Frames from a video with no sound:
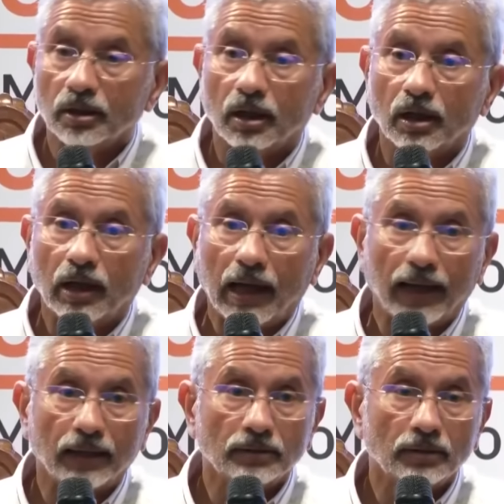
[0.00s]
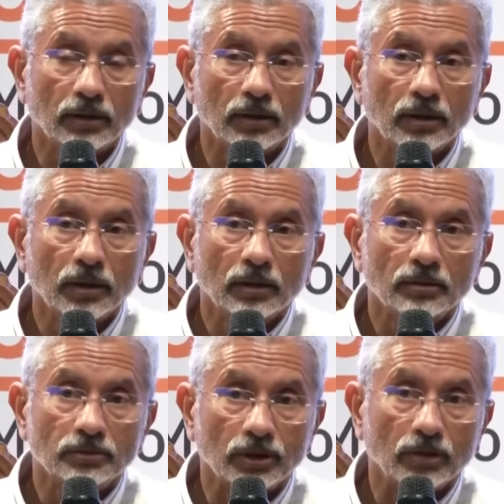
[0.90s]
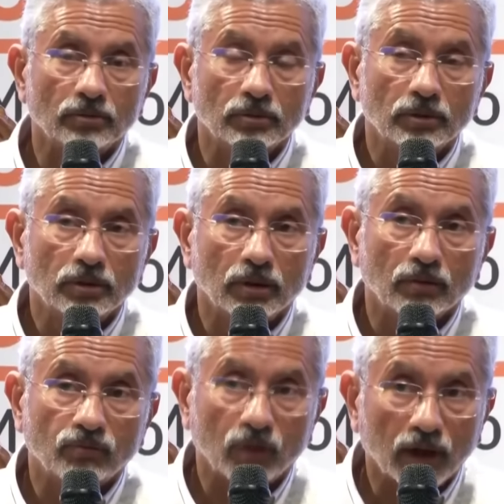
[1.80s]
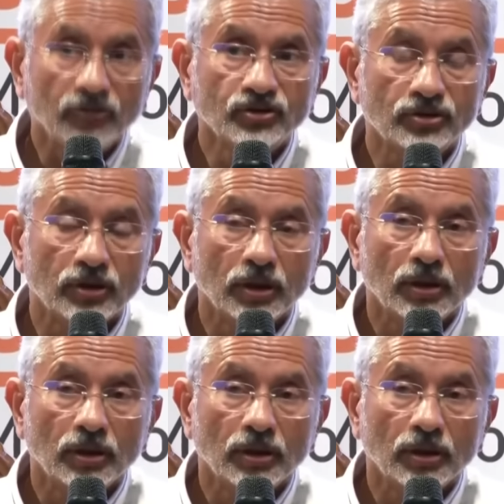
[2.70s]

and you know, for us,